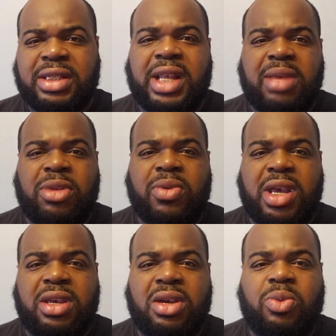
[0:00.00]
statement
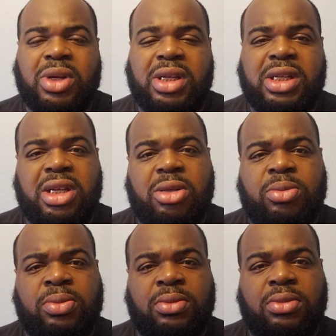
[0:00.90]
right here was
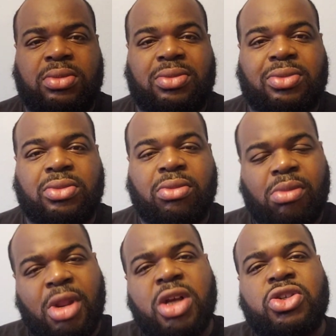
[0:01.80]
him
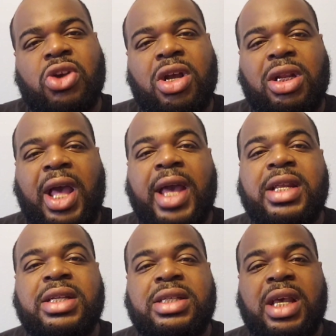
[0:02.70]
drawing the line
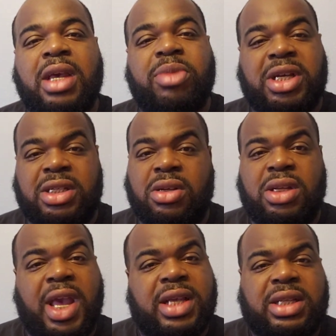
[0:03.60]
in the sand because he
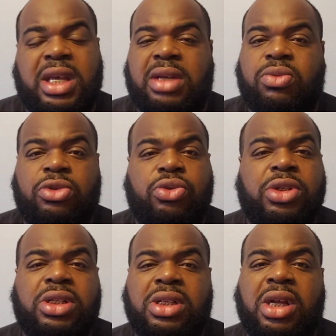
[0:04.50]
only has like 2
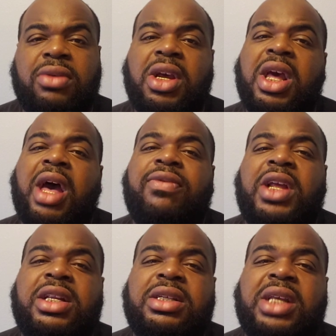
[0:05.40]
years left. I feel
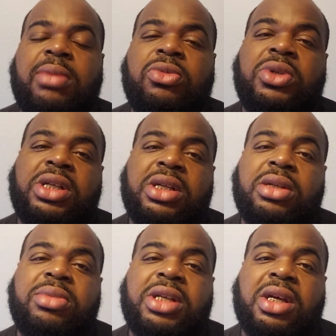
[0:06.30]
like this statement was
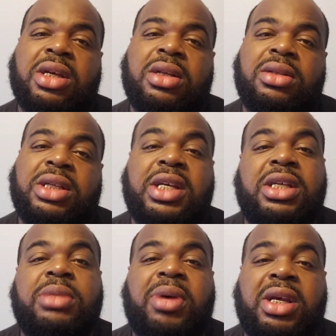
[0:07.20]
him saying to
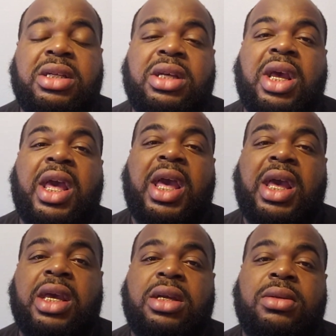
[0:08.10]
his base,
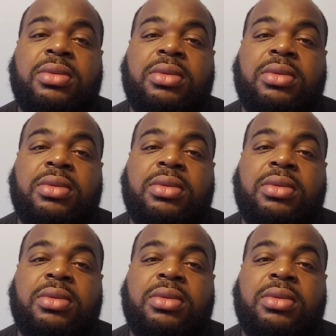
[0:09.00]
hey,